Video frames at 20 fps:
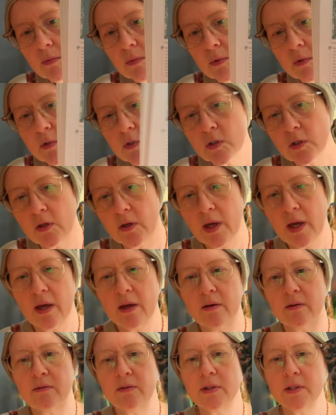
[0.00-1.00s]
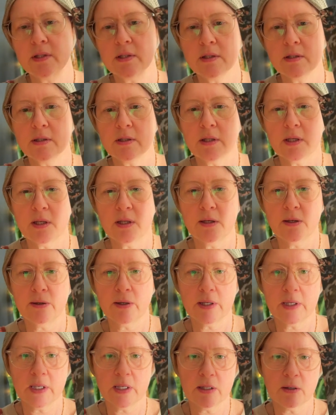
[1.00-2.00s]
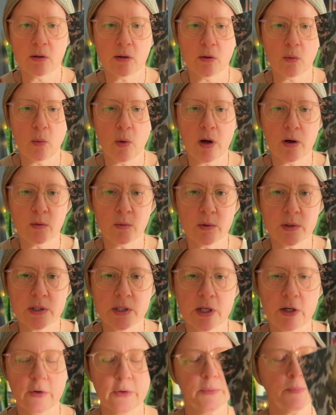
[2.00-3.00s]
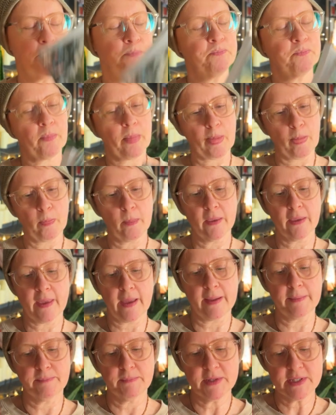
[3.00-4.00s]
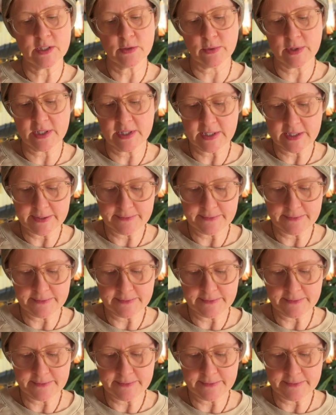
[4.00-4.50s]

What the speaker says: So you have, this is again, the Wildwood Tarot. Okay, let's read.